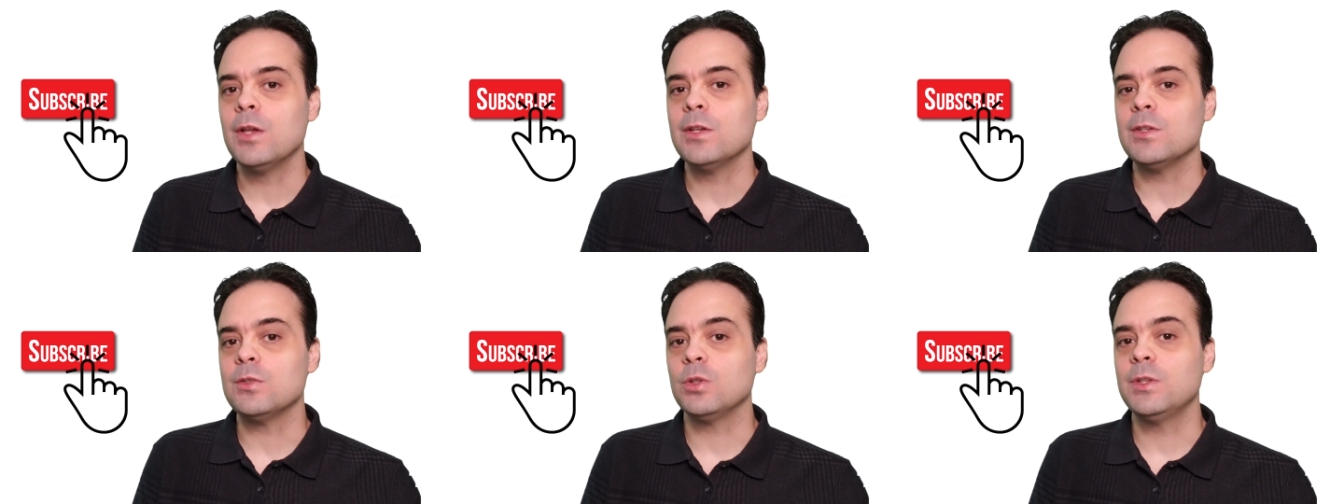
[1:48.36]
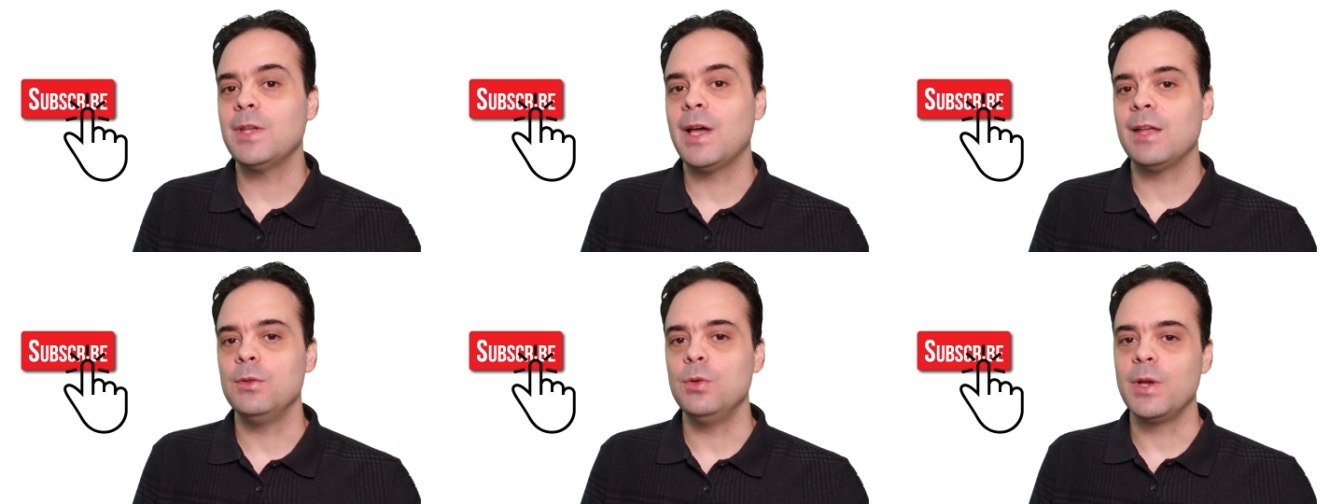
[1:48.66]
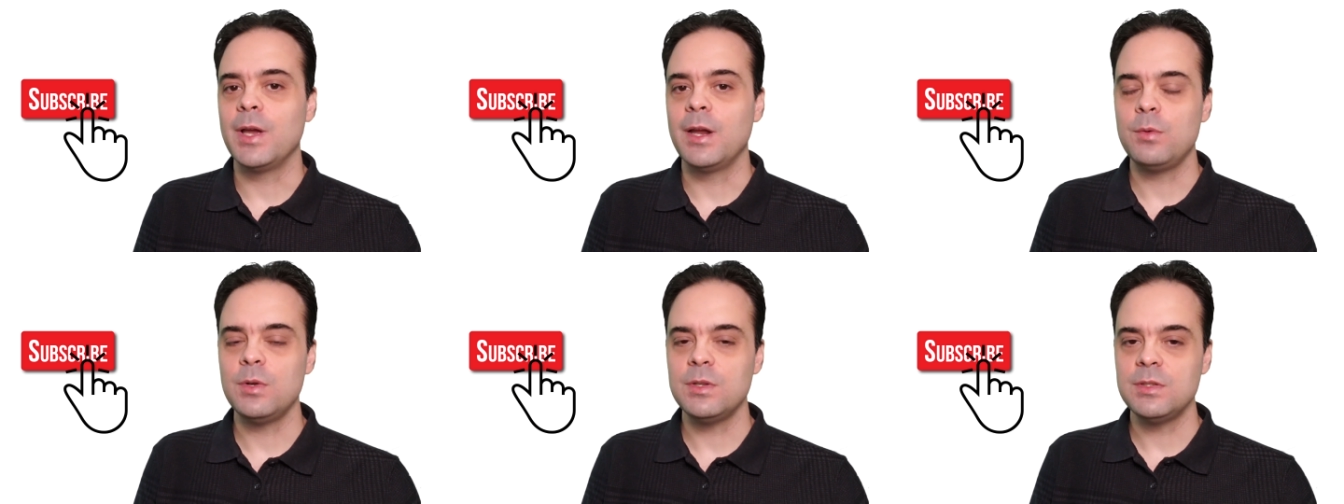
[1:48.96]
so that you
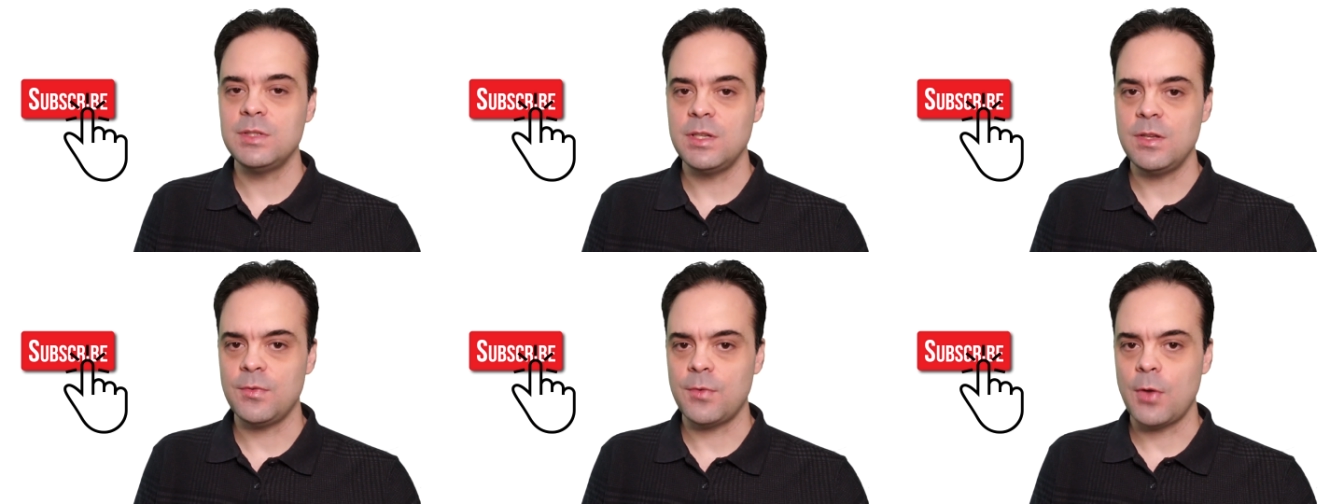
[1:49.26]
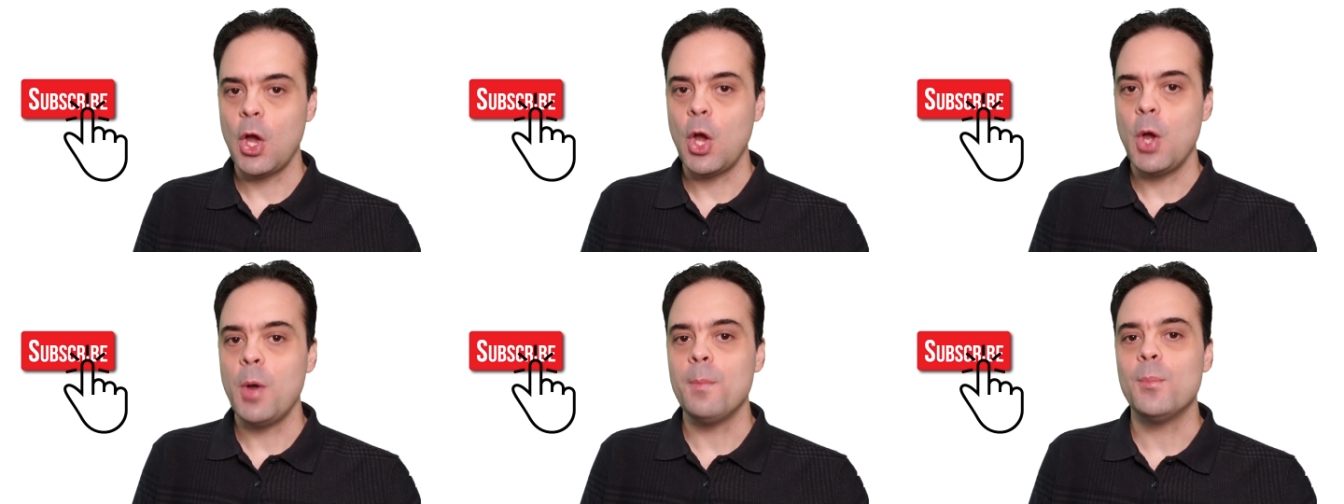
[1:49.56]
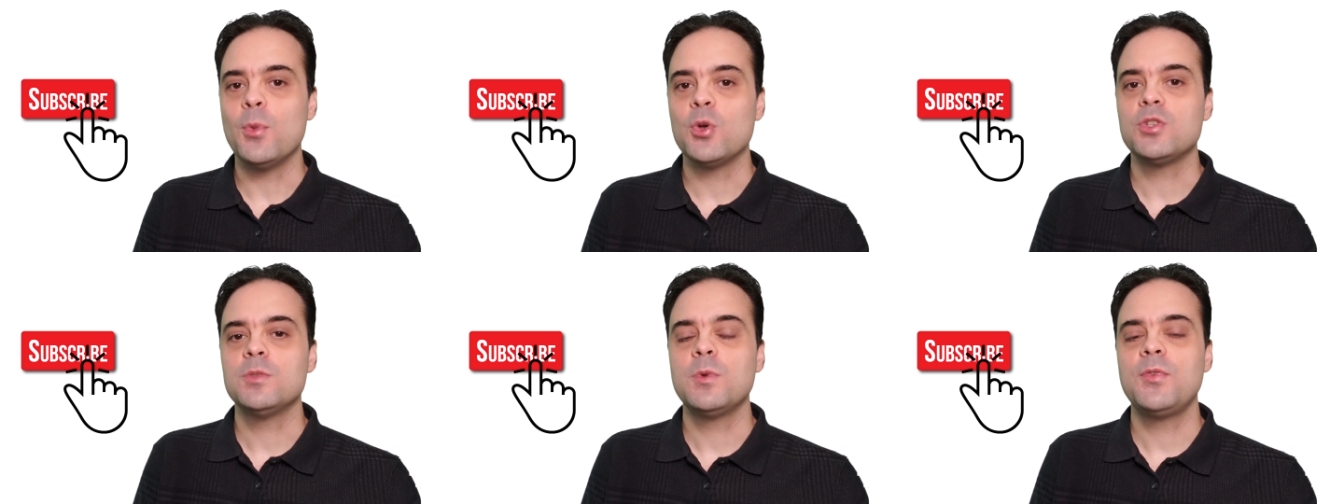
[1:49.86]
can receive
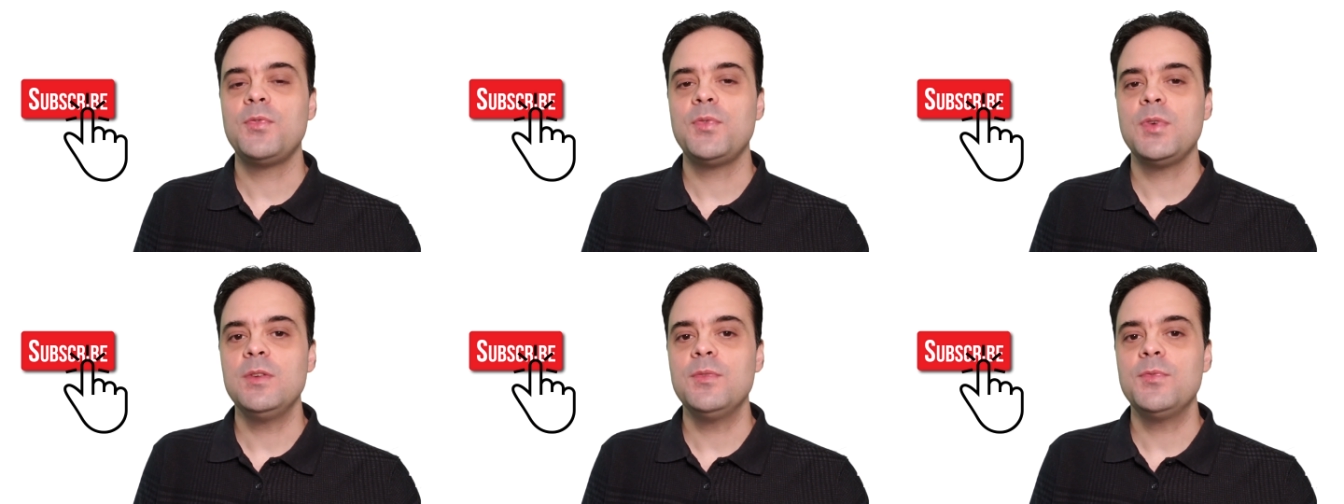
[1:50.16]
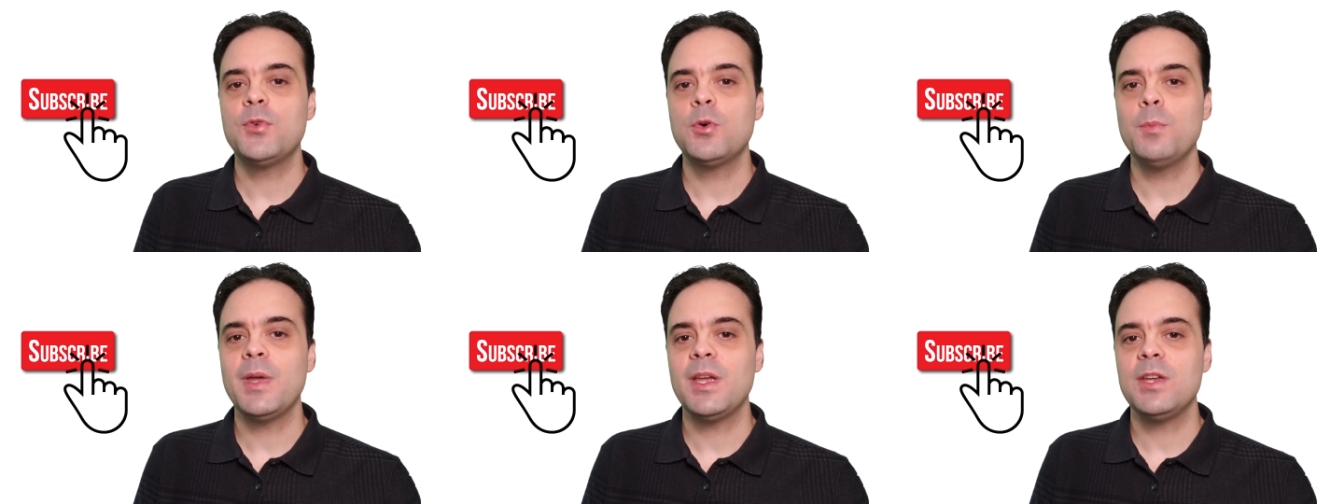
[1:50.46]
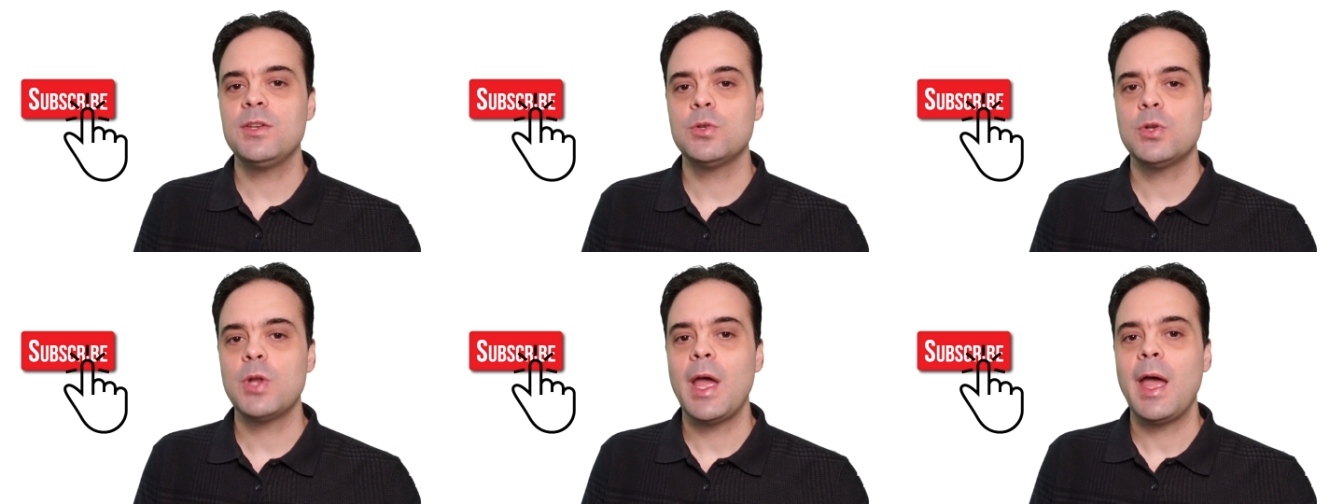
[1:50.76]
much more free
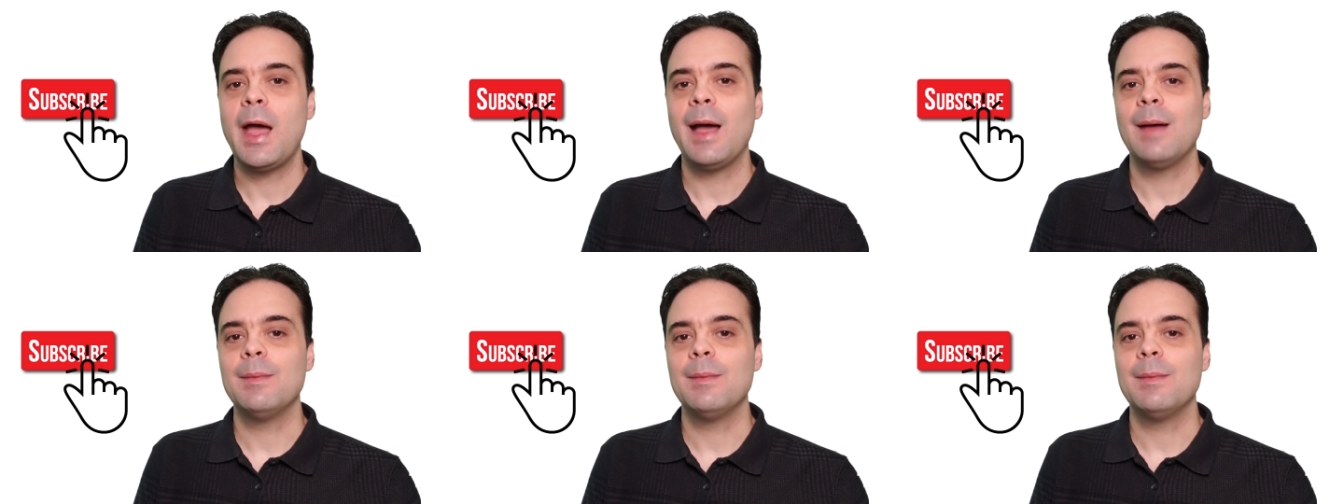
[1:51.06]
information